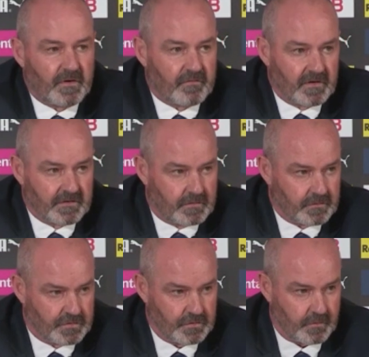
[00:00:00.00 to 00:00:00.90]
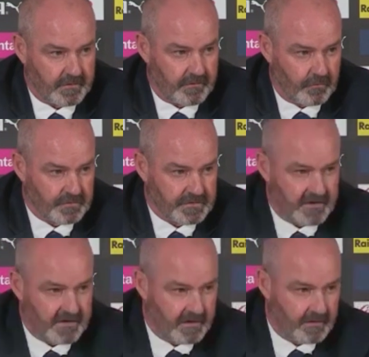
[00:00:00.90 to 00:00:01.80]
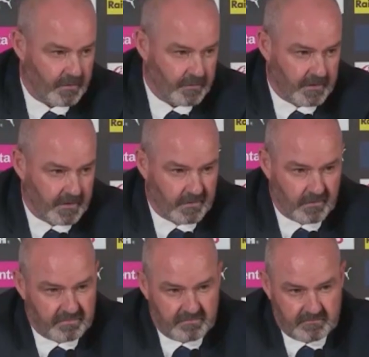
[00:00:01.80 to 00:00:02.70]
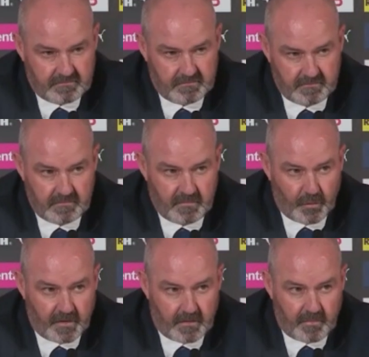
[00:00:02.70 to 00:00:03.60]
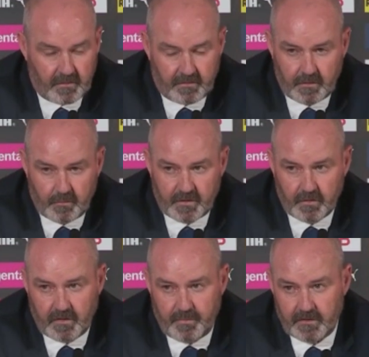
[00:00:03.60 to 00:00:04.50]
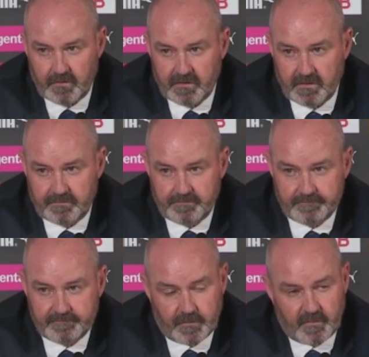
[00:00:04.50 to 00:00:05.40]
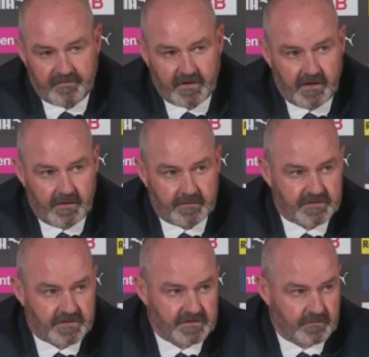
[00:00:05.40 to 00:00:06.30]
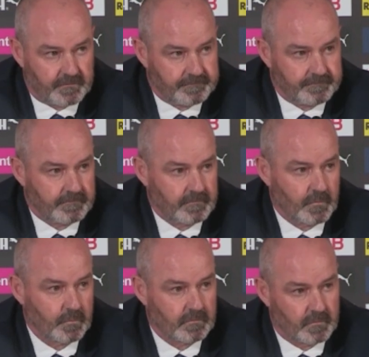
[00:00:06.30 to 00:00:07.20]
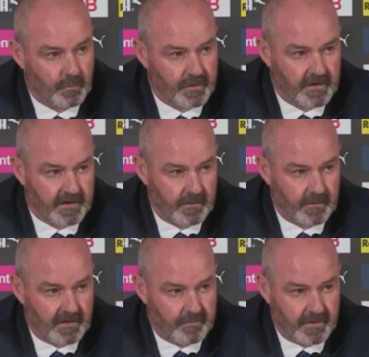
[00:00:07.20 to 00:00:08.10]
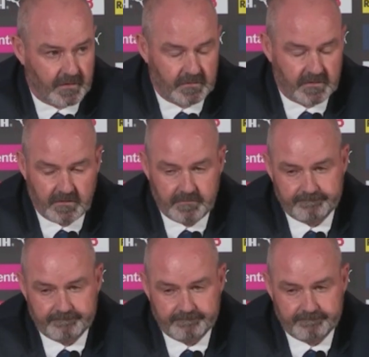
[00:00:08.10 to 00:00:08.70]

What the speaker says: not really too sure what the rules are, and I'm not going to go moaning about it now. We got the penalty from a VAR decision. We won the game with that penalty.